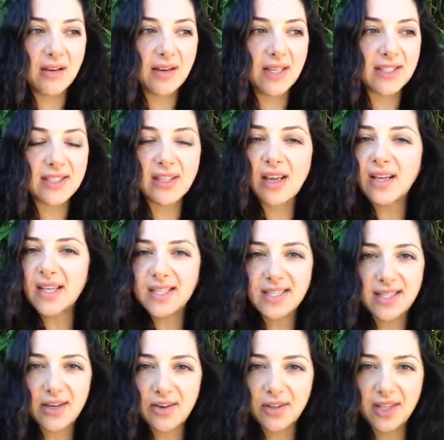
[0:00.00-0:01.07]
it's not
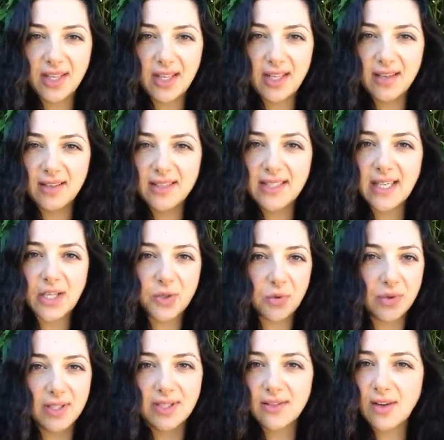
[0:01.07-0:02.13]
necessarily
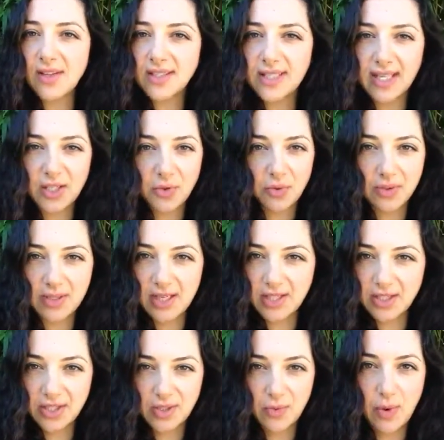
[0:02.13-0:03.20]
sexual, it's non-sexual
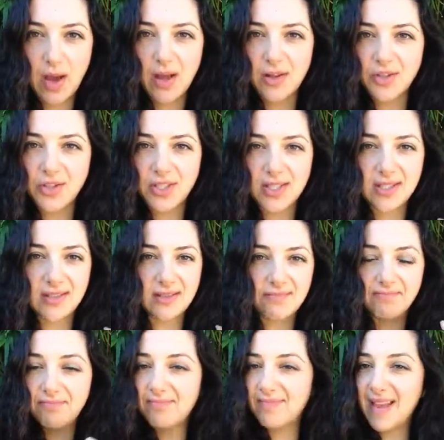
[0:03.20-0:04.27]
touch as well, just
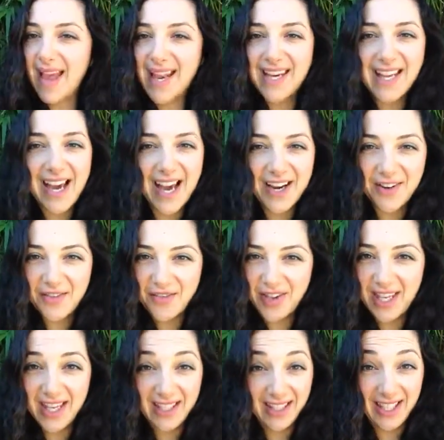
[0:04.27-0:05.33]
any kind of
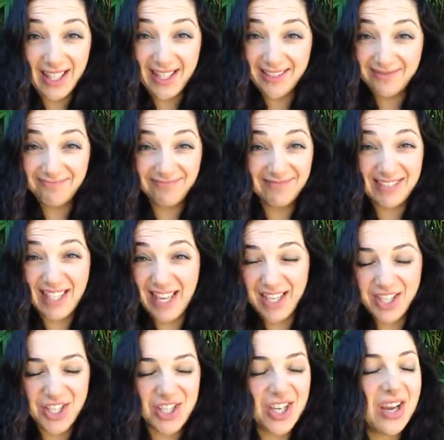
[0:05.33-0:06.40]
healing
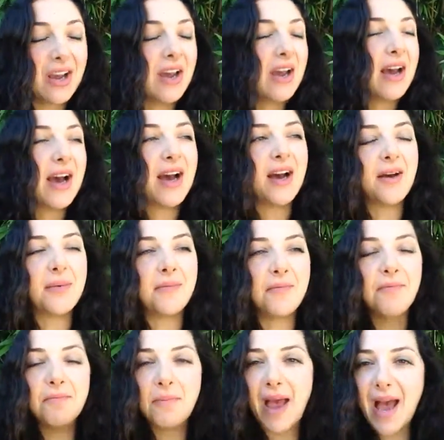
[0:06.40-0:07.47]
touch.
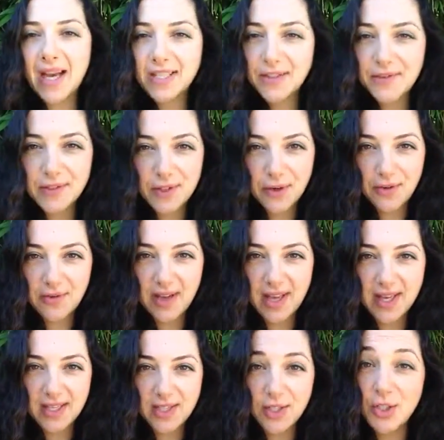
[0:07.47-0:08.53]
Acts of
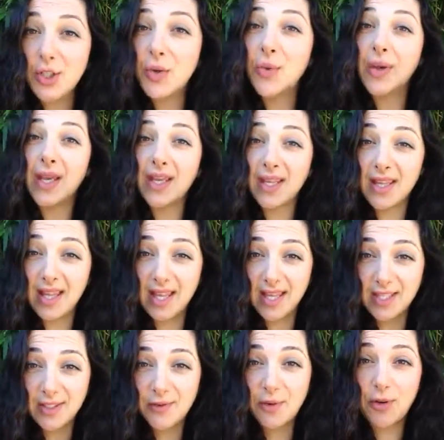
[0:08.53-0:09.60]
service, doing
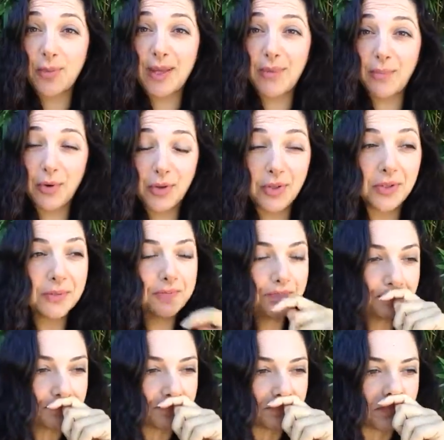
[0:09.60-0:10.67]
things for people,
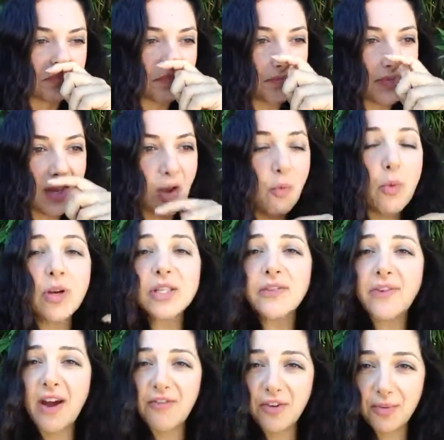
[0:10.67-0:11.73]
words
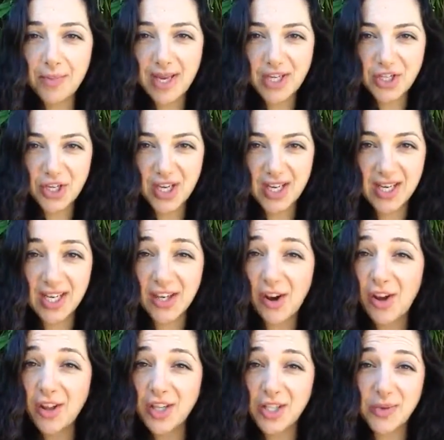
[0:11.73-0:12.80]
of affirmation,
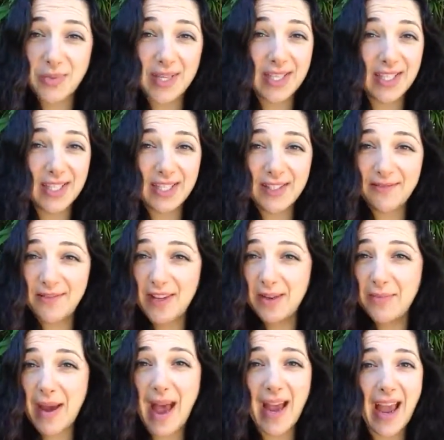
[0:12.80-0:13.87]
acknowledgments,
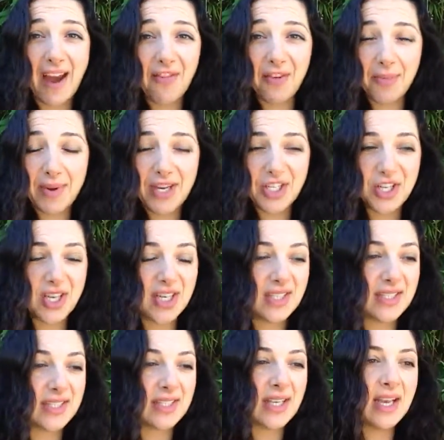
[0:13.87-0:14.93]
feedback,
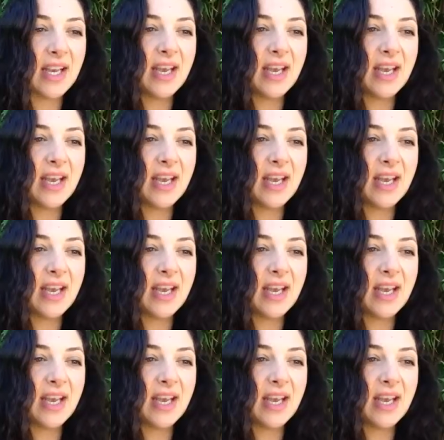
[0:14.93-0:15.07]
affirmations,